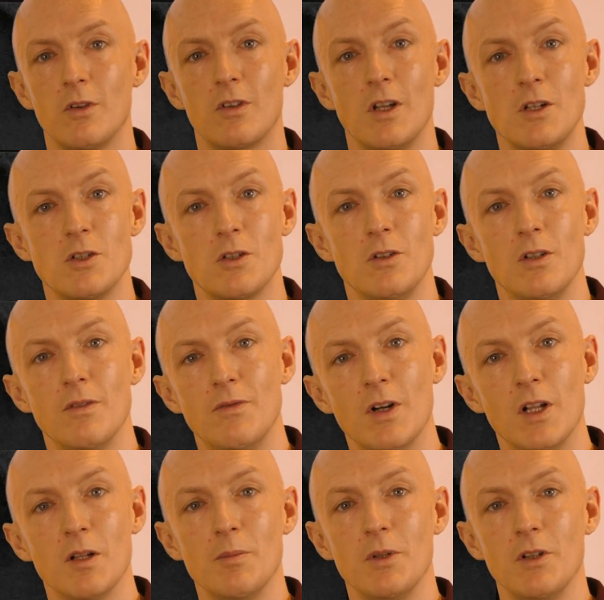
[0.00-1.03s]
extension
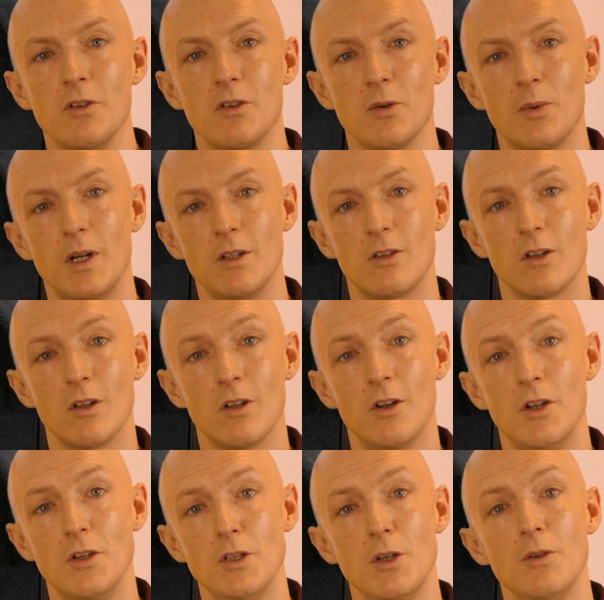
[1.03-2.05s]
development as a way to
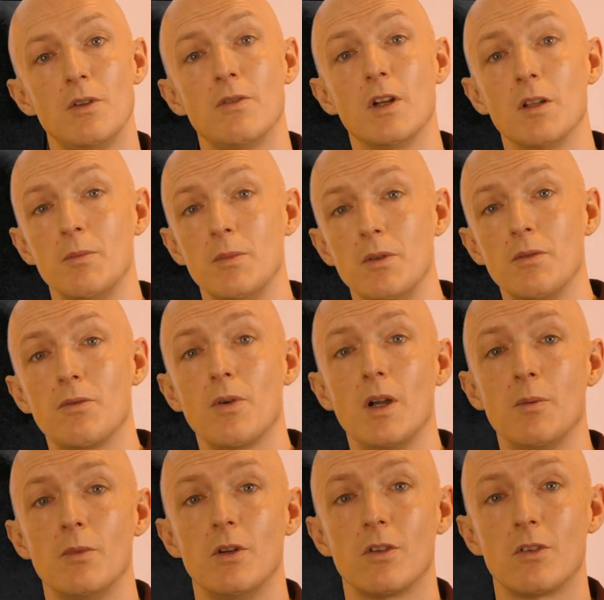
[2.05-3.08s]
learn new development
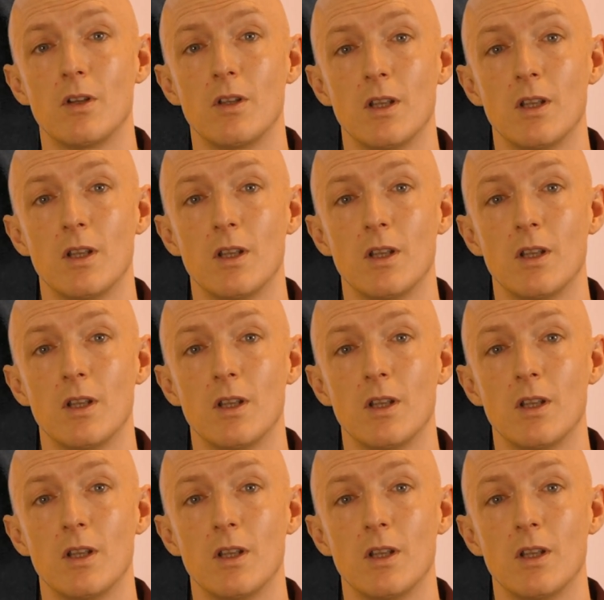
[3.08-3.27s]
frameworks